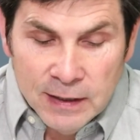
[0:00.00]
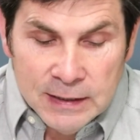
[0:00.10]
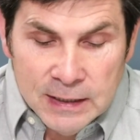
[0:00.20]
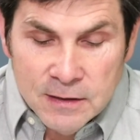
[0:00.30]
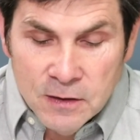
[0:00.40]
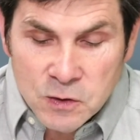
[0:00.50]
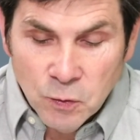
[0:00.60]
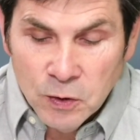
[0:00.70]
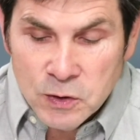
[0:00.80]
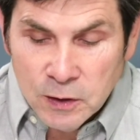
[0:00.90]
I needed
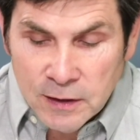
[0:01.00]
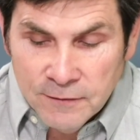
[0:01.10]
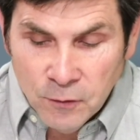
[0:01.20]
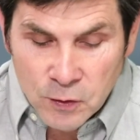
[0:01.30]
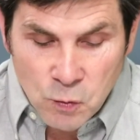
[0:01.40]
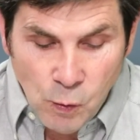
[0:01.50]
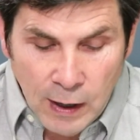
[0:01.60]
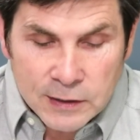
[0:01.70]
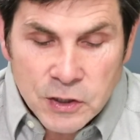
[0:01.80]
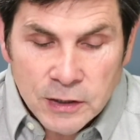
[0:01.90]
those words. Looking forward to
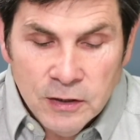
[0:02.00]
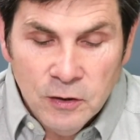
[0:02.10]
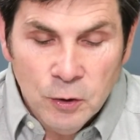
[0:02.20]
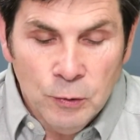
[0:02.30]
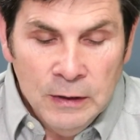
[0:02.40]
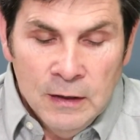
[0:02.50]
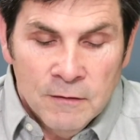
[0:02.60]
watching you.